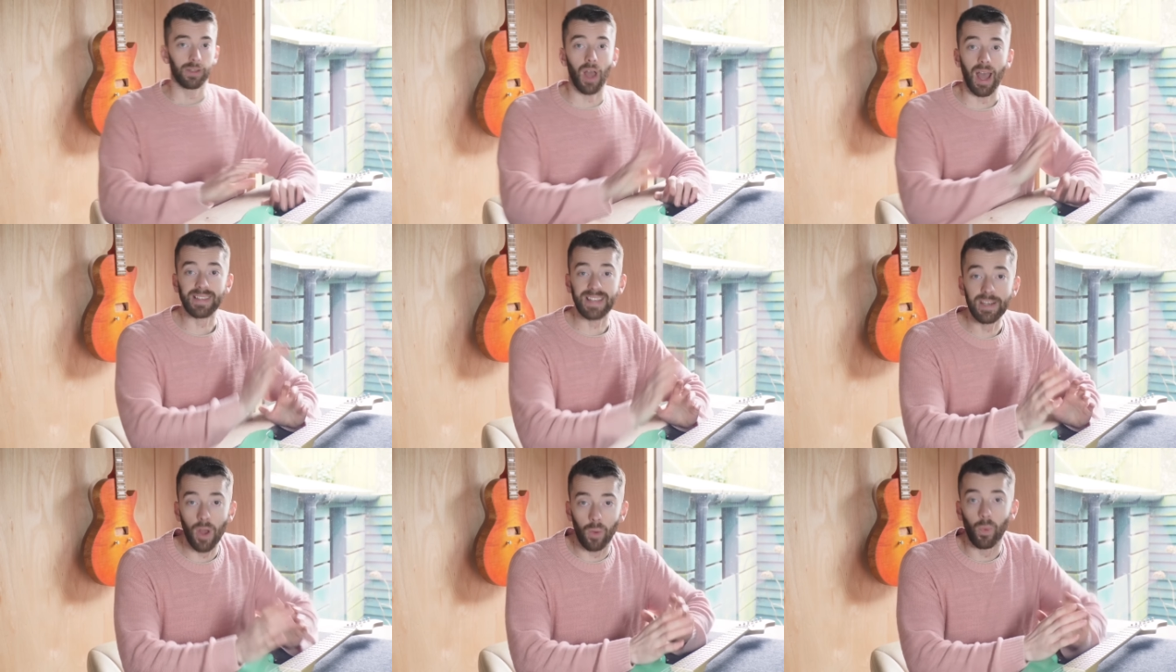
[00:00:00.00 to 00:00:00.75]
Now I
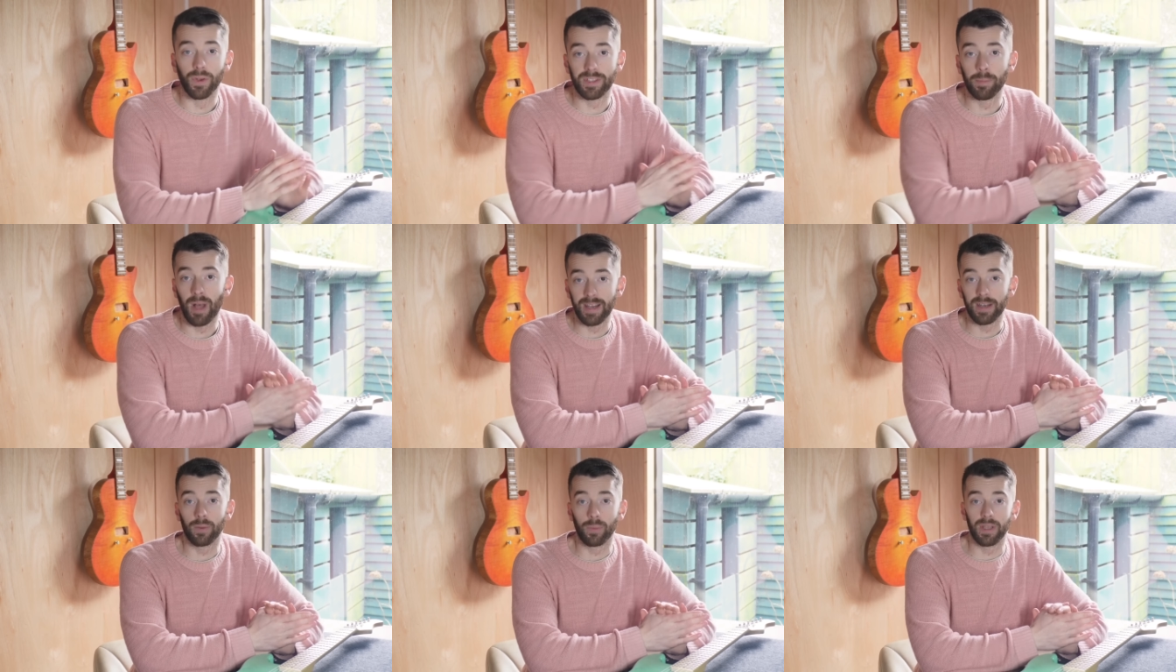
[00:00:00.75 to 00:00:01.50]
did not want to buy
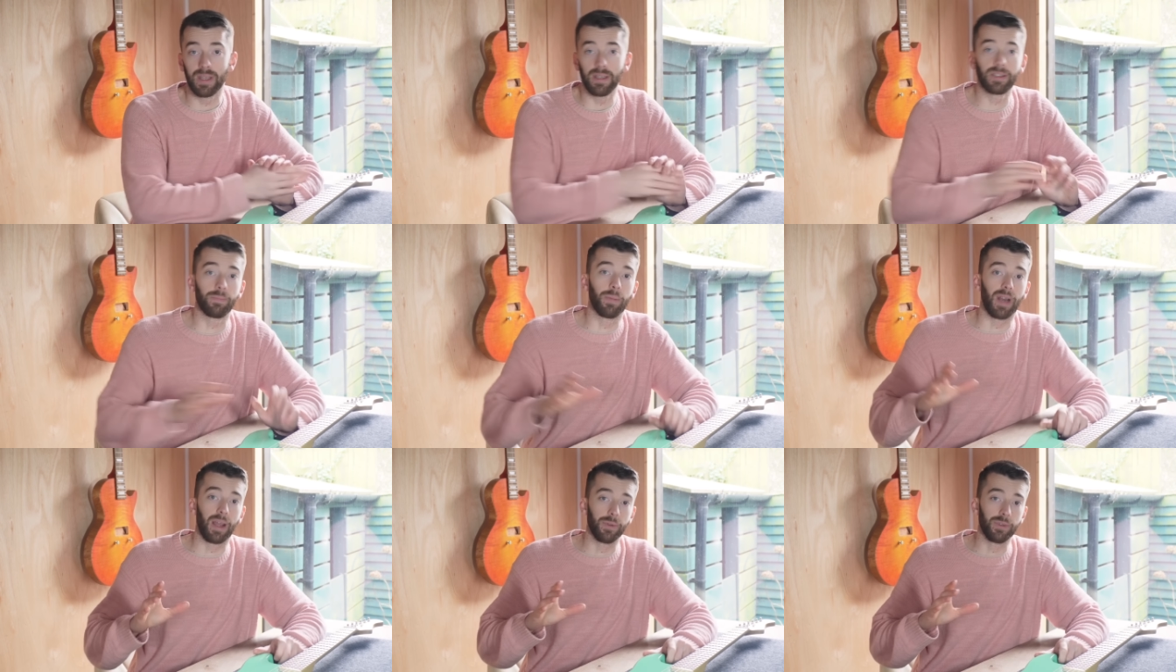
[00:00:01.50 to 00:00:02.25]
another one of these,
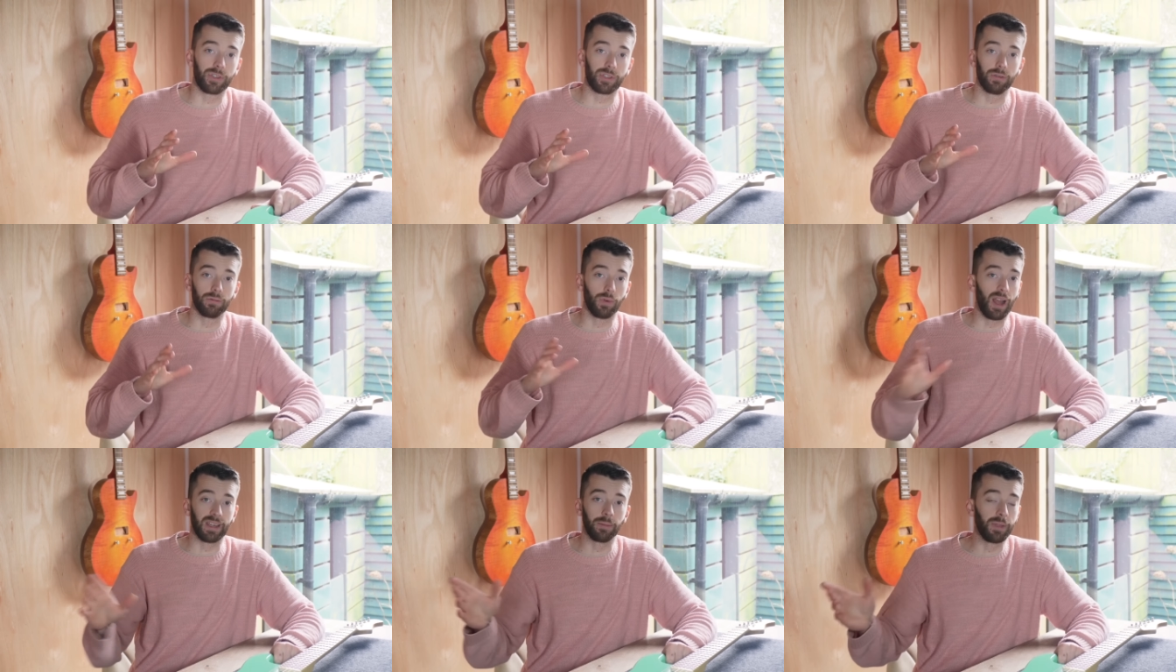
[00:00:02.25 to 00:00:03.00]
but I was
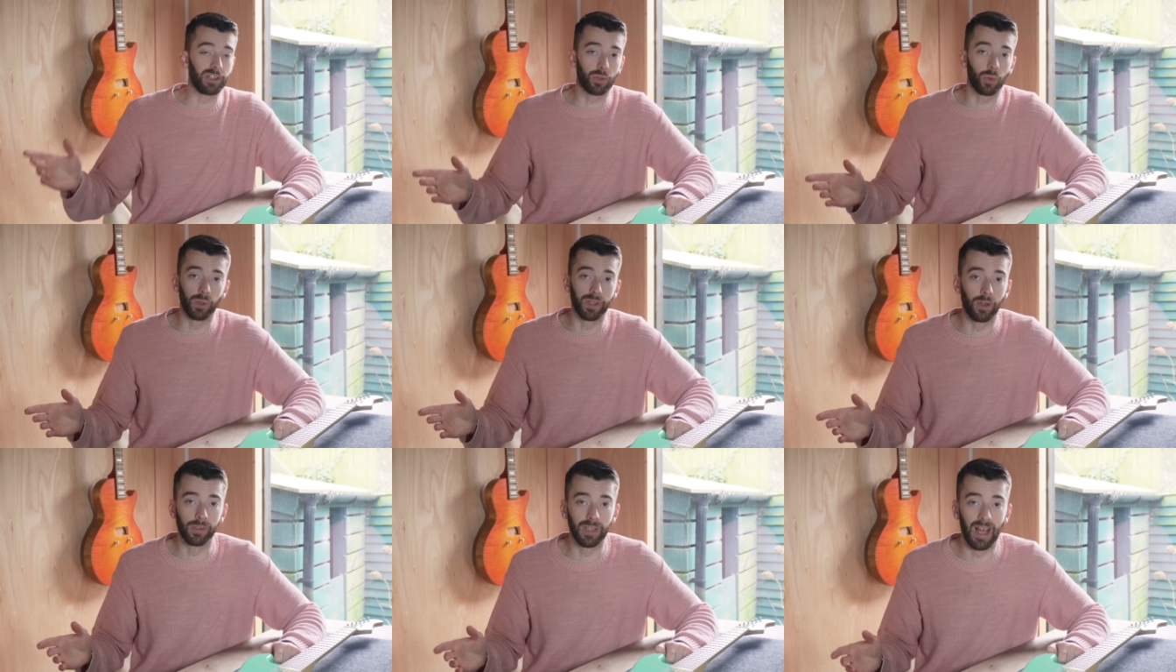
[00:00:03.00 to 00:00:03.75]
randomly scrolling
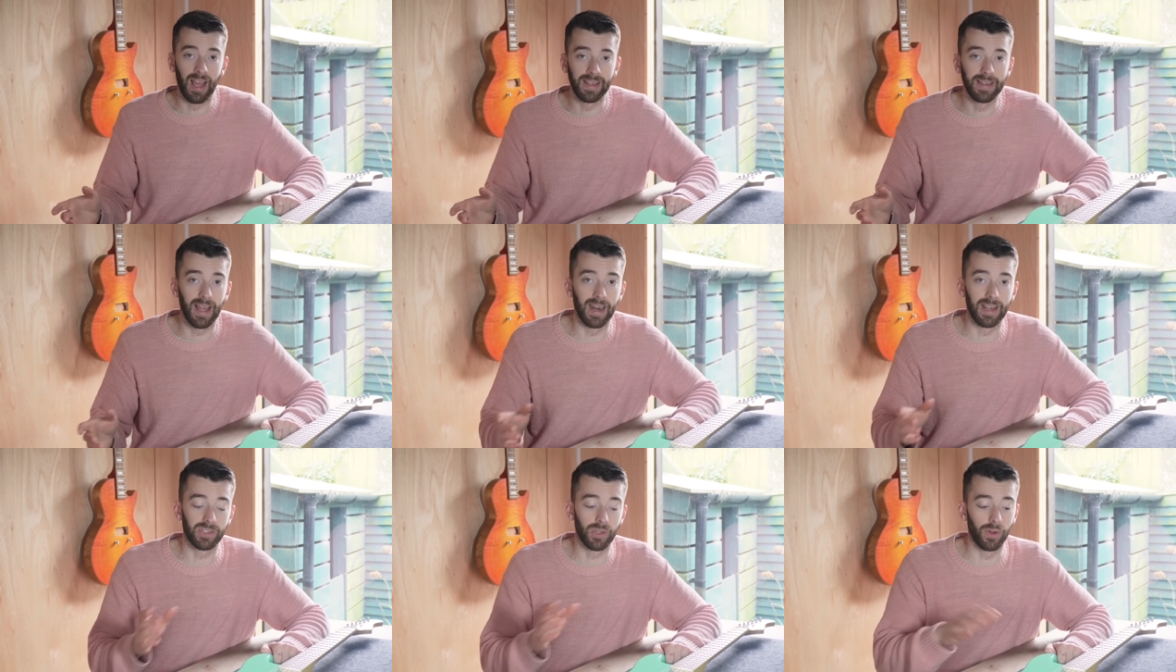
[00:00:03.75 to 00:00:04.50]
online and
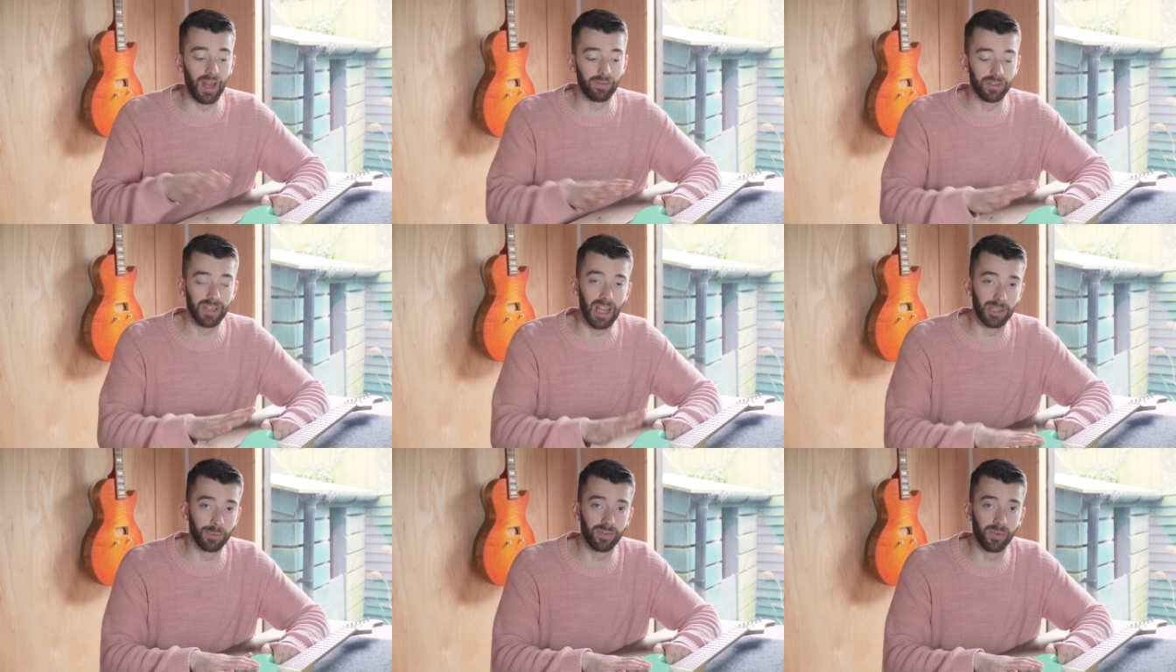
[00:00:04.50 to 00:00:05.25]
I saw an
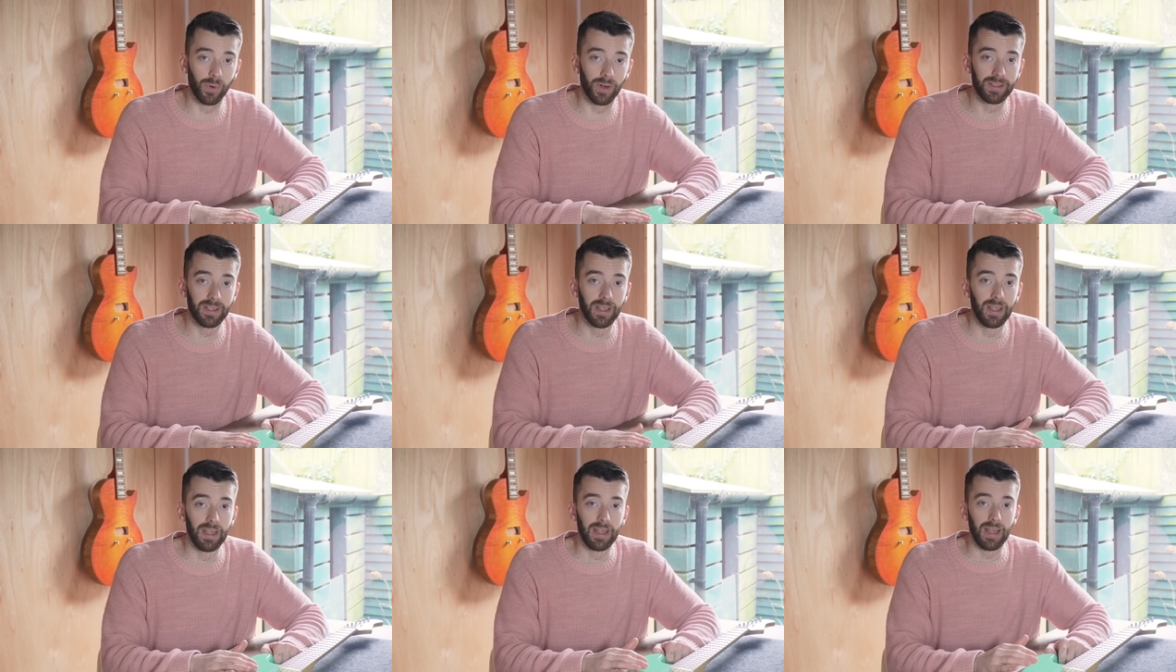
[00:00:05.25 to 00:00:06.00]
advertisement for it
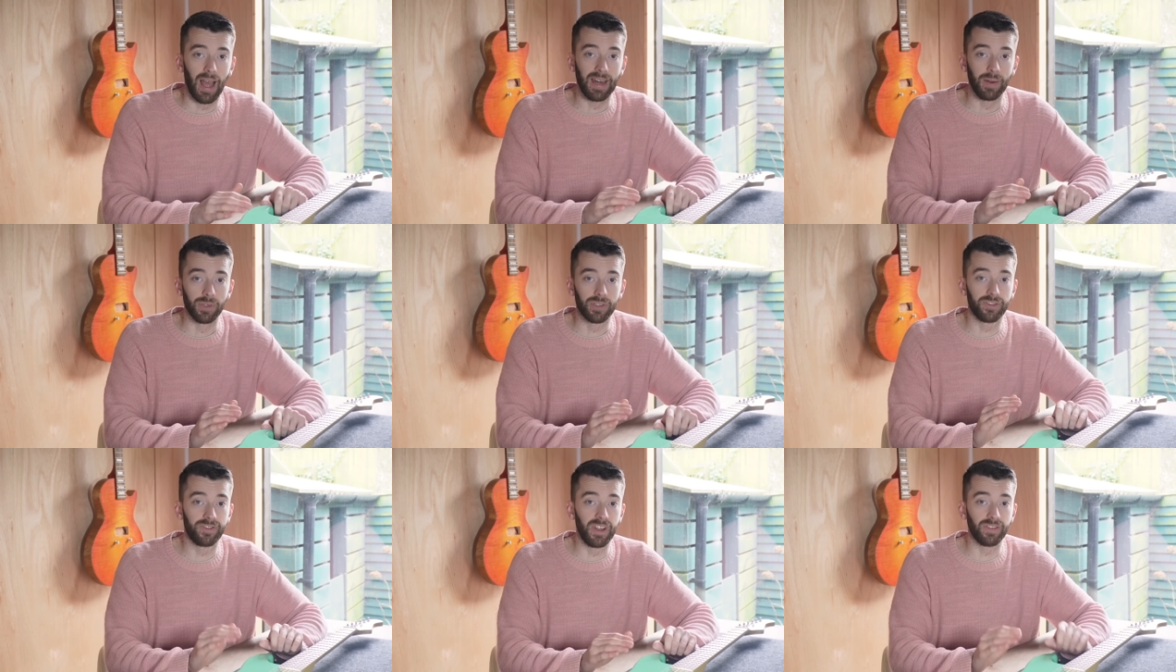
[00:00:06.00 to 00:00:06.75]
and it was
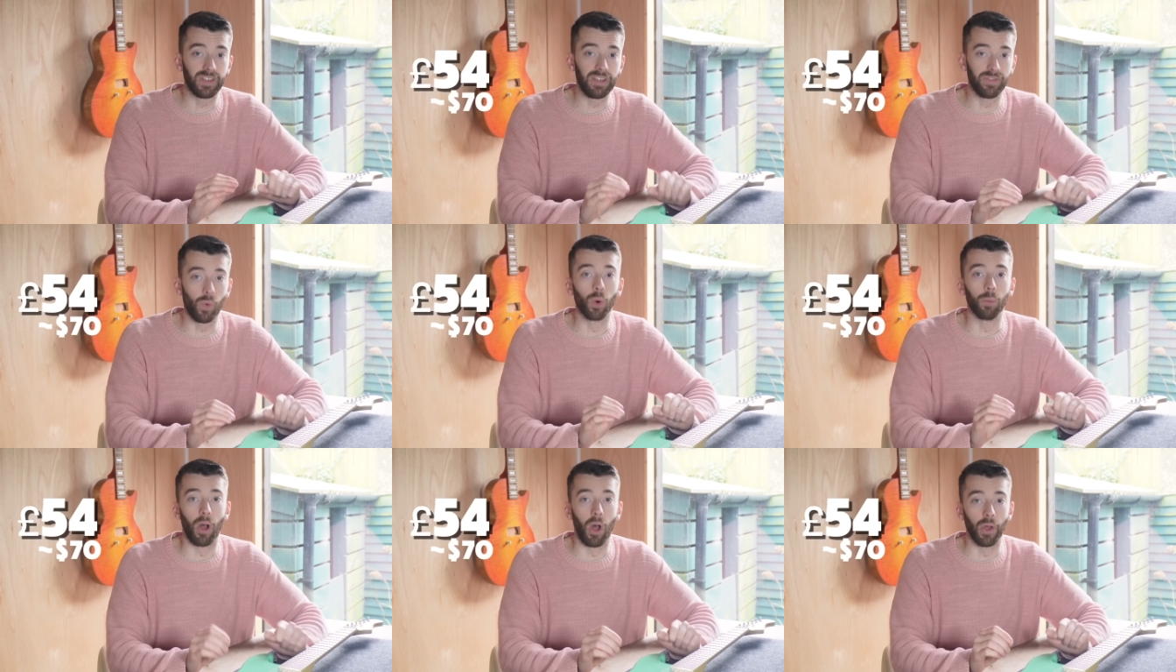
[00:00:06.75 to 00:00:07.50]

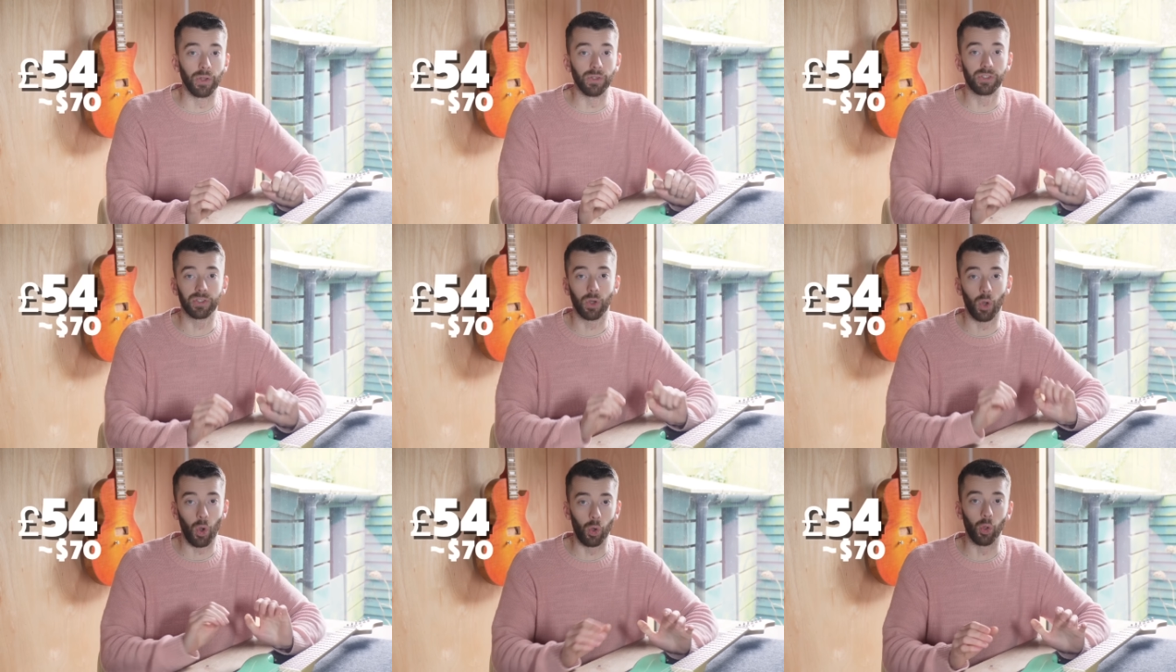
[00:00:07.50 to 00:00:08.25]
£54
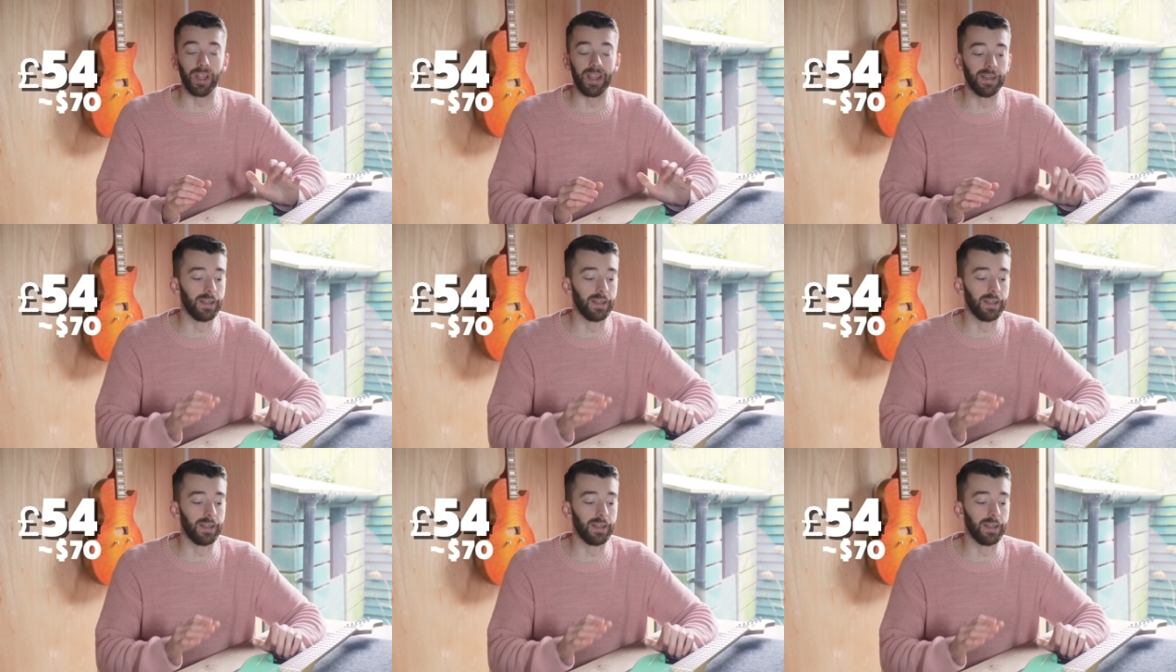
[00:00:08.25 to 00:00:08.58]
all in.